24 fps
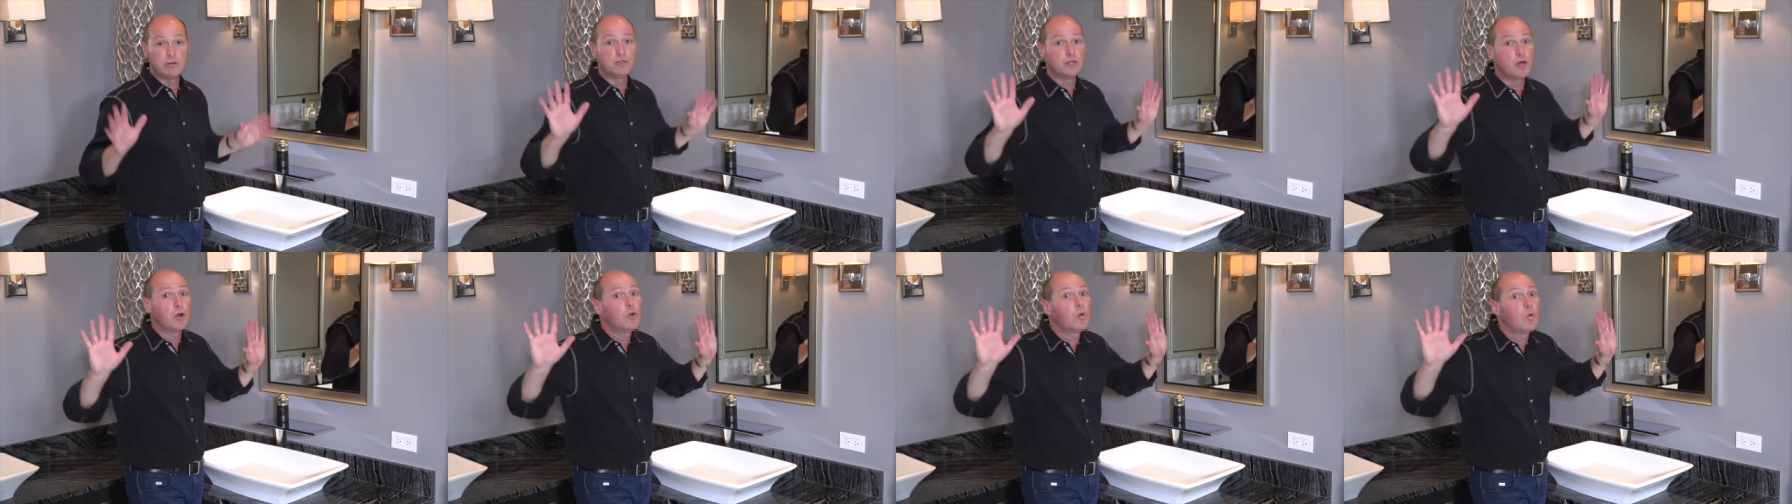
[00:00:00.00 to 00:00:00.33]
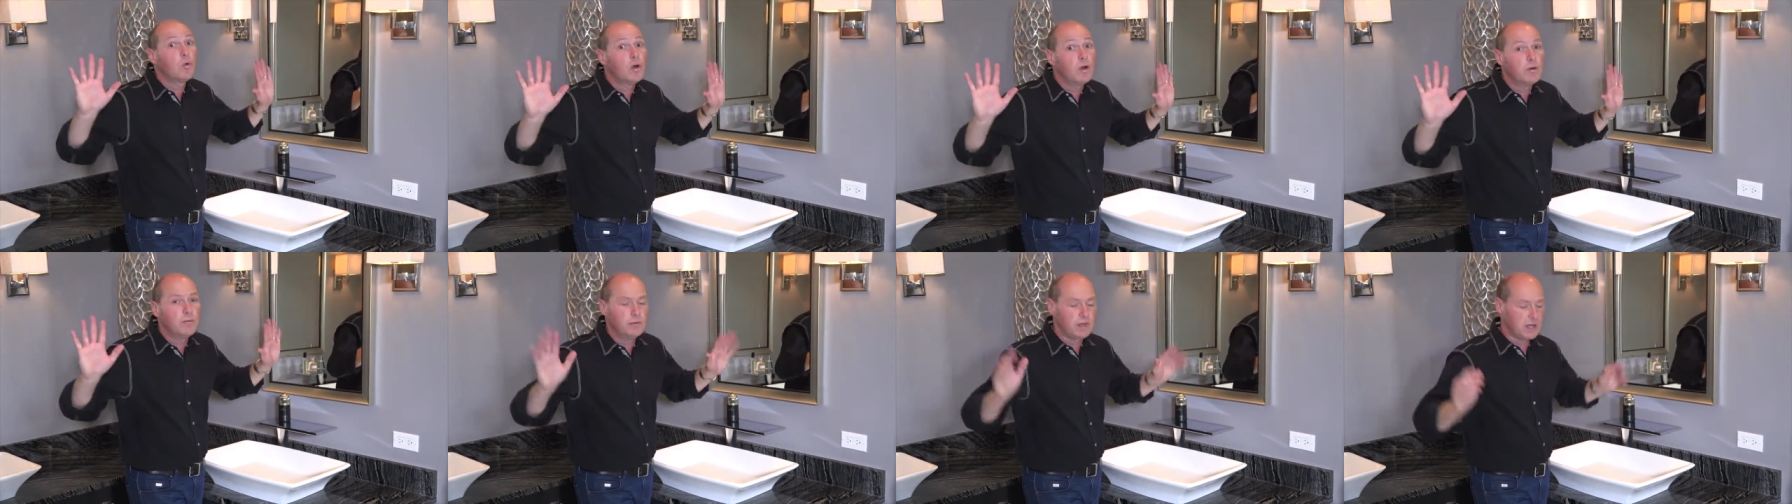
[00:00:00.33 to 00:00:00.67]
don't
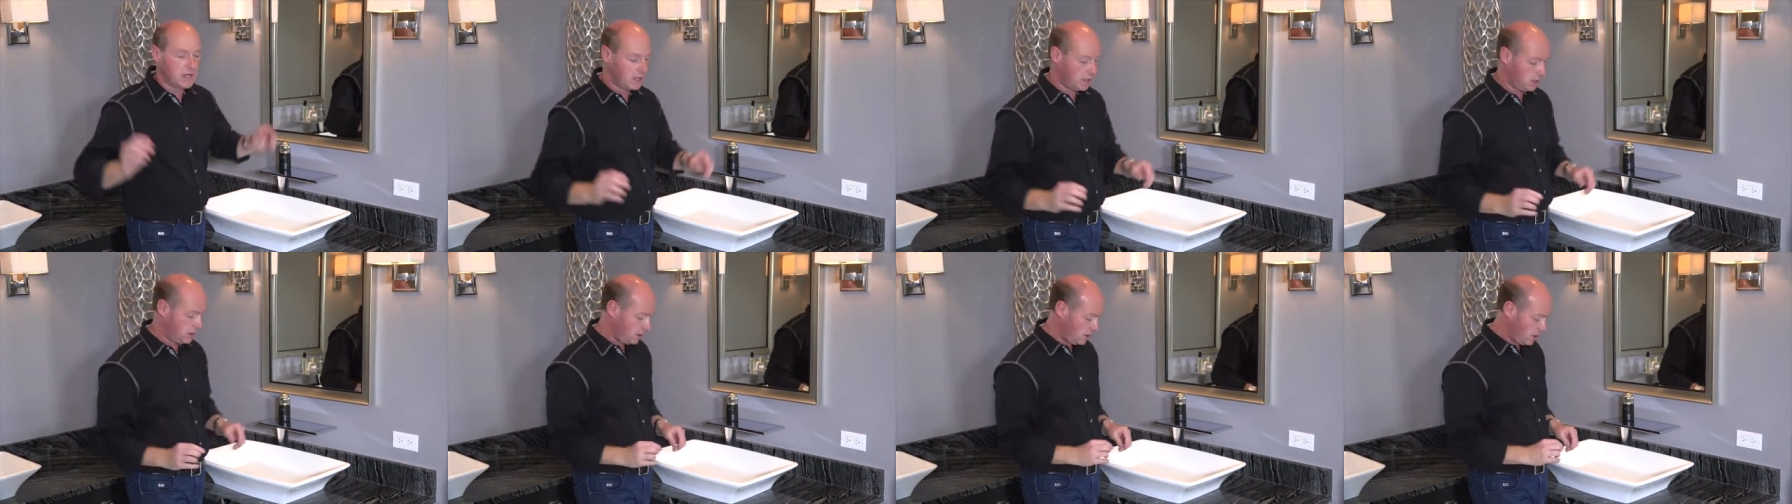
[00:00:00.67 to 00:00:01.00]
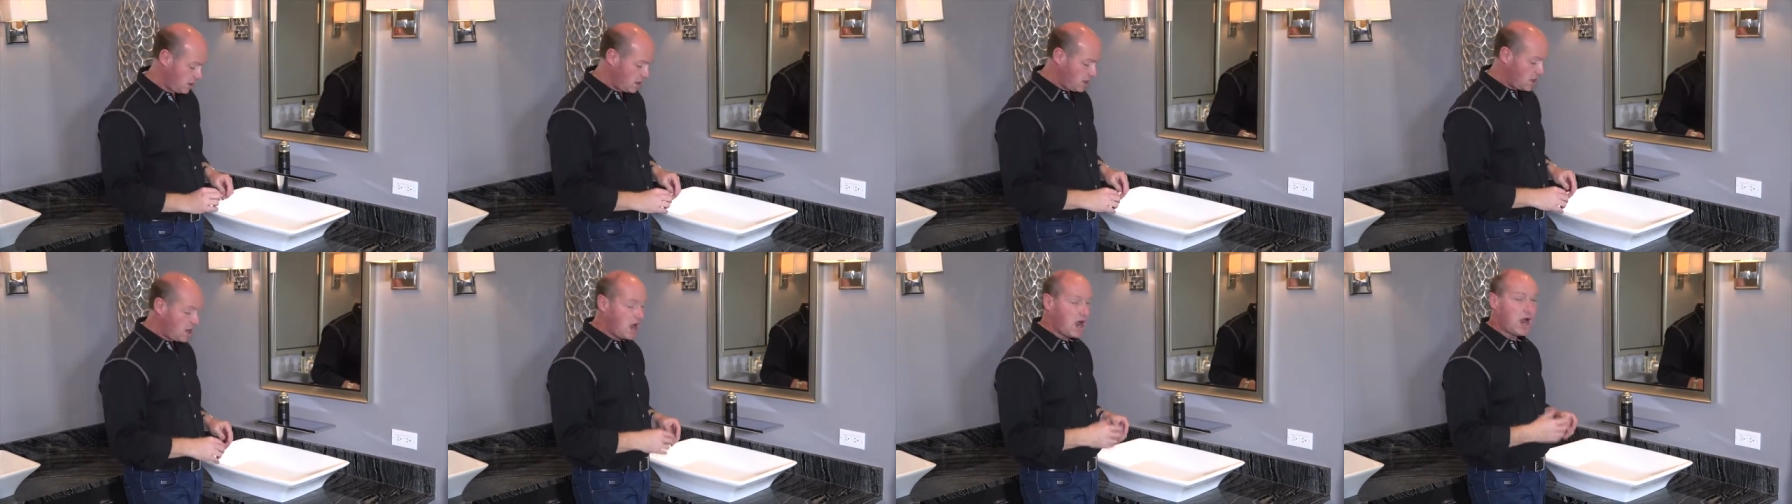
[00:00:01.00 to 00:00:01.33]
quote me on it,
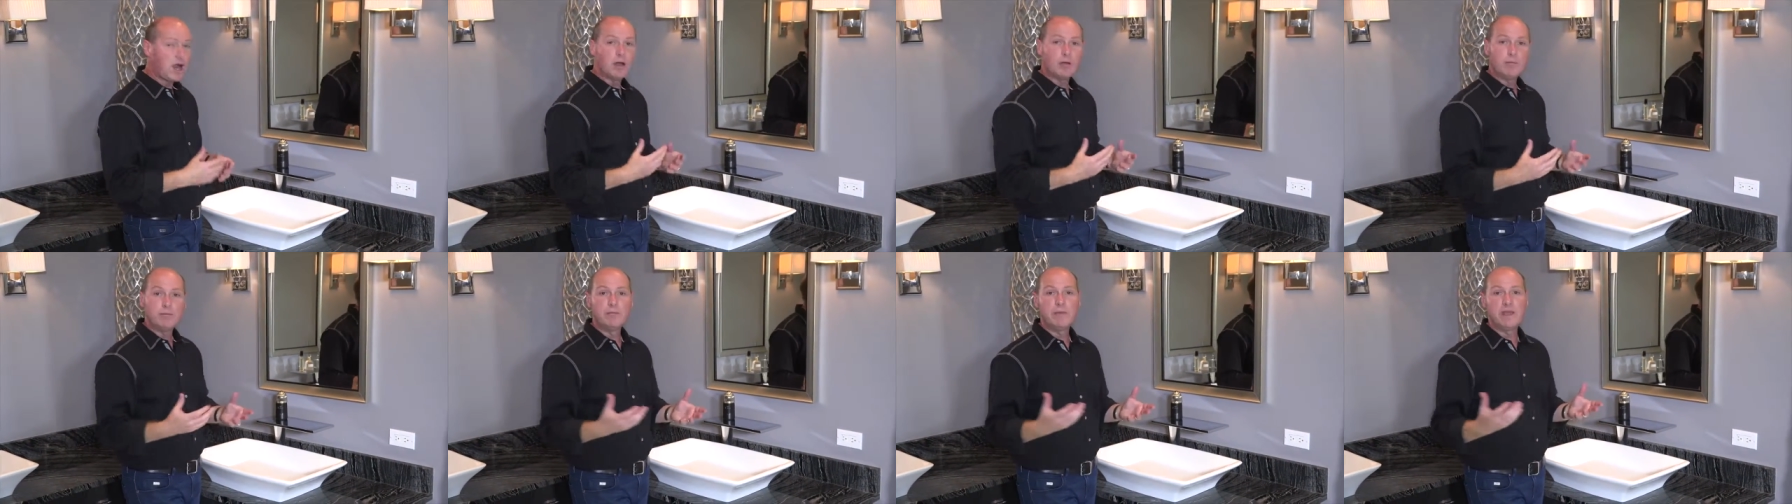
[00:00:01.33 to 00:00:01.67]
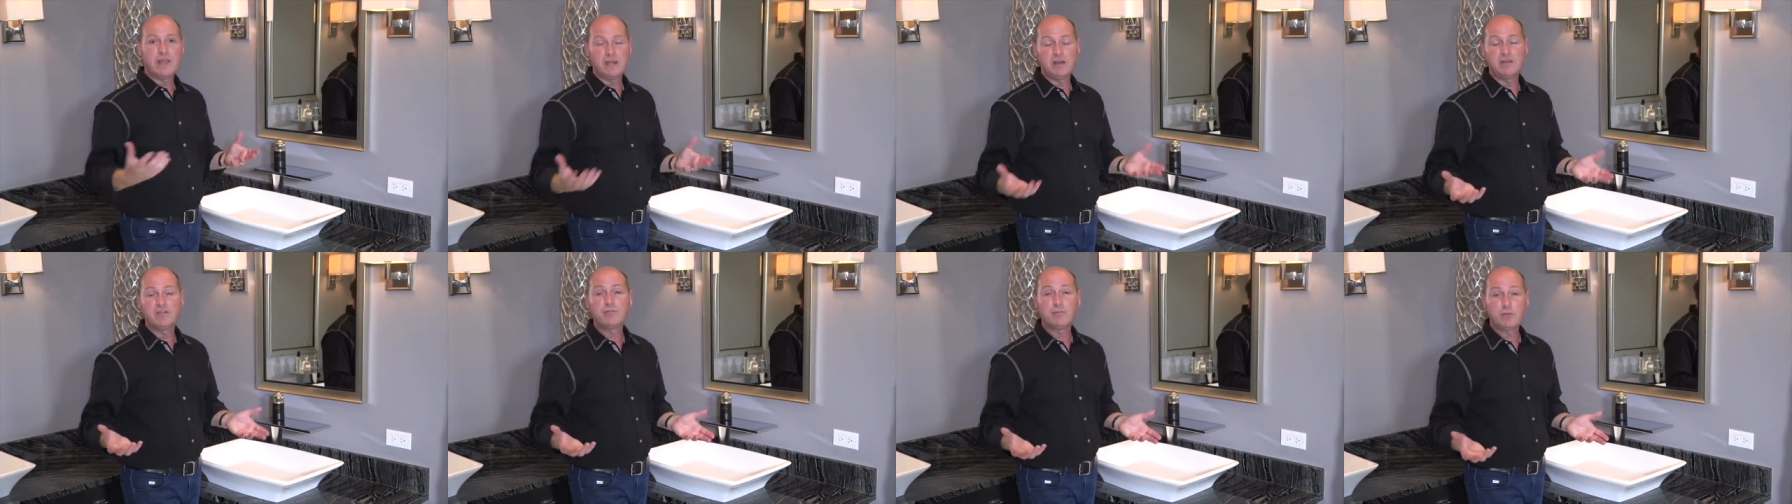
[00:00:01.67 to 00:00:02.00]
are
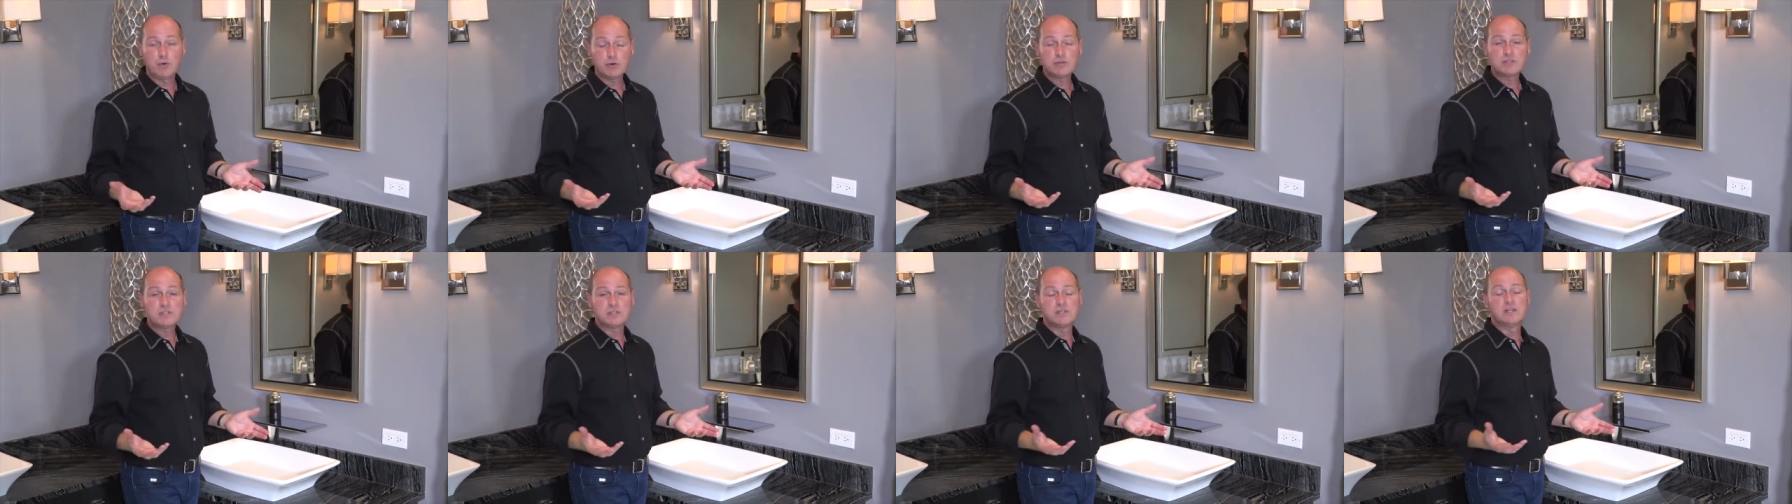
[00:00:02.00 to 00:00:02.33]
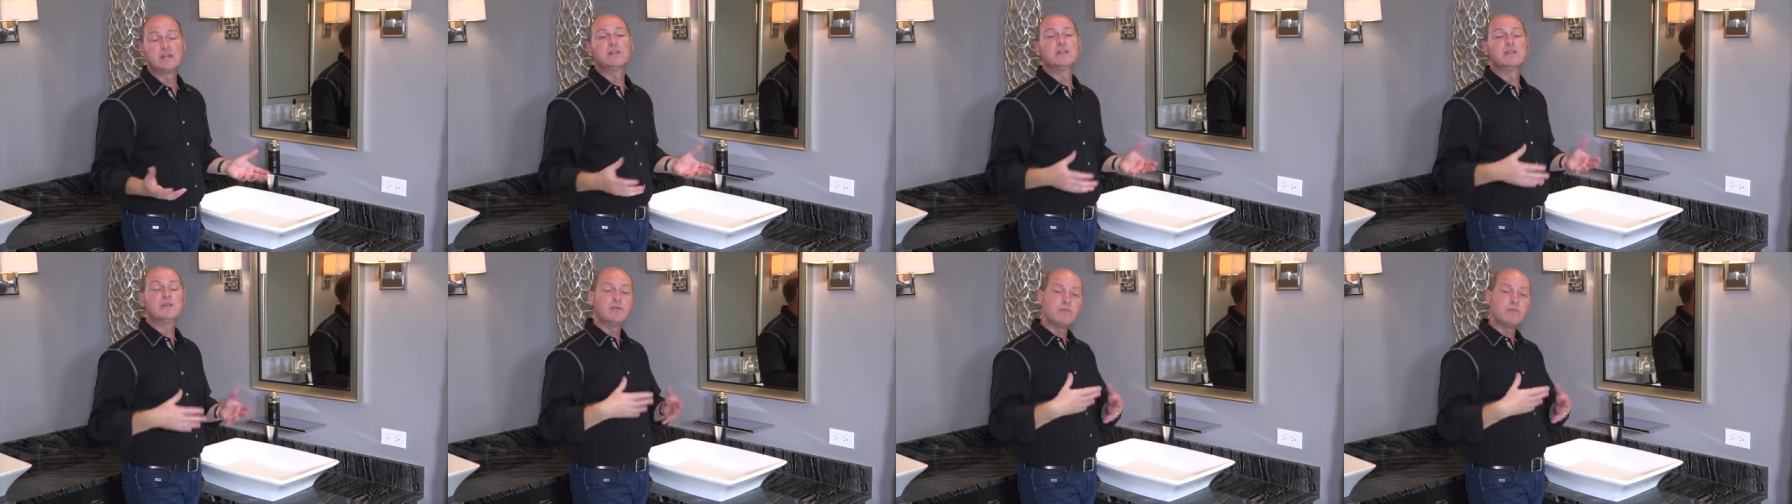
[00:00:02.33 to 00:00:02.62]
made of porcelain.